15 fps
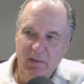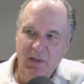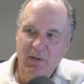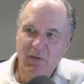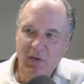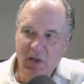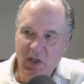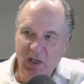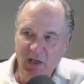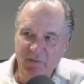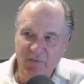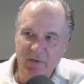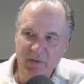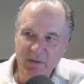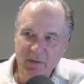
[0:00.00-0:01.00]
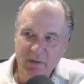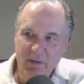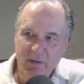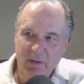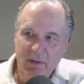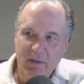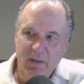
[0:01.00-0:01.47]
to cover
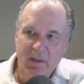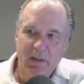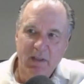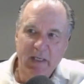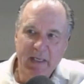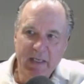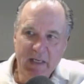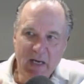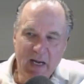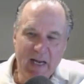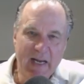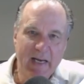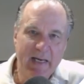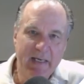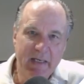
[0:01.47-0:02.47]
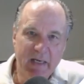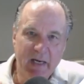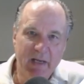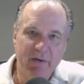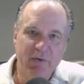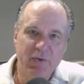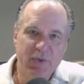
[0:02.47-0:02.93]
a high
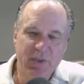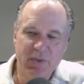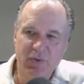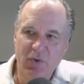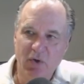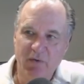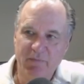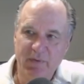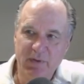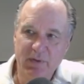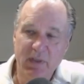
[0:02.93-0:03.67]
energy surface.